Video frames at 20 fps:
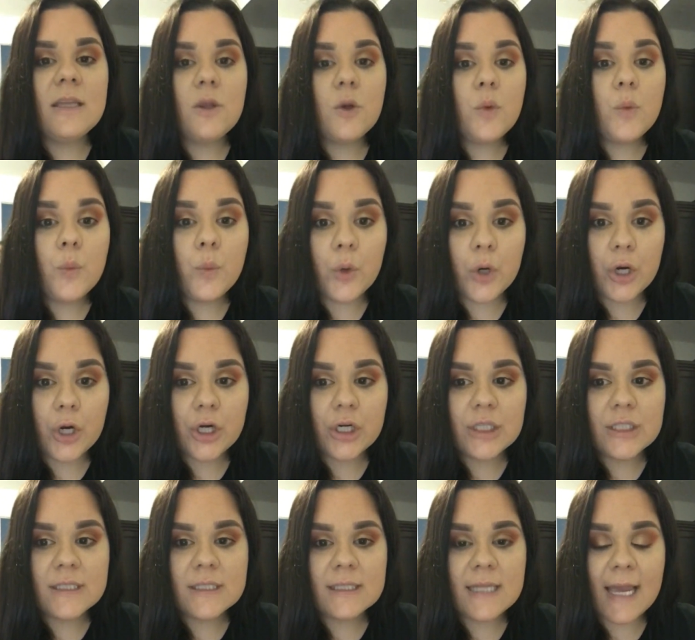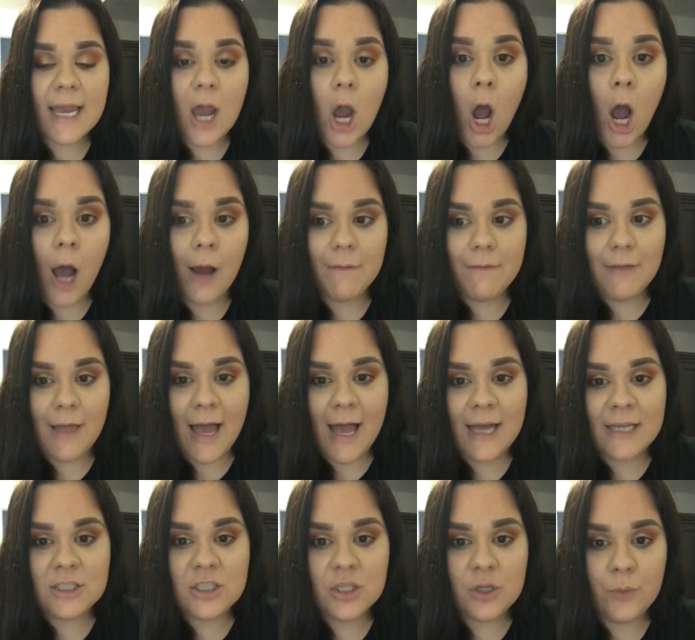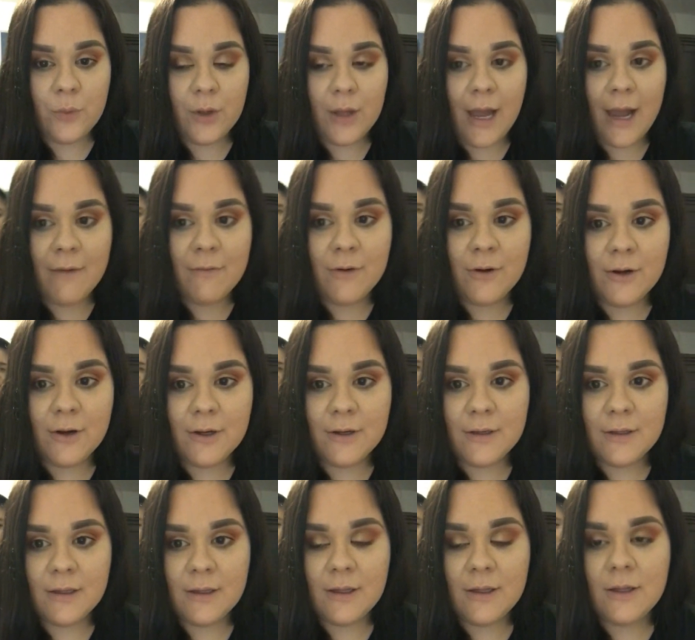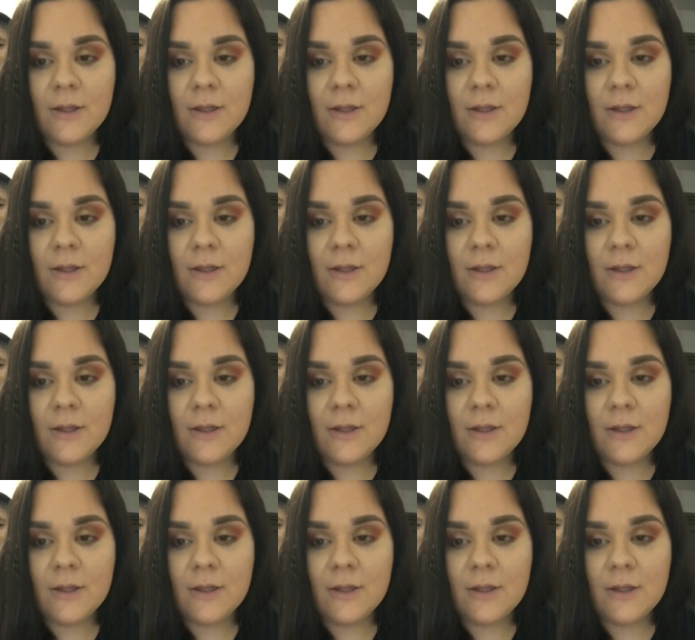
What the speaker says: It's like the worst, like, hot flash you will ever.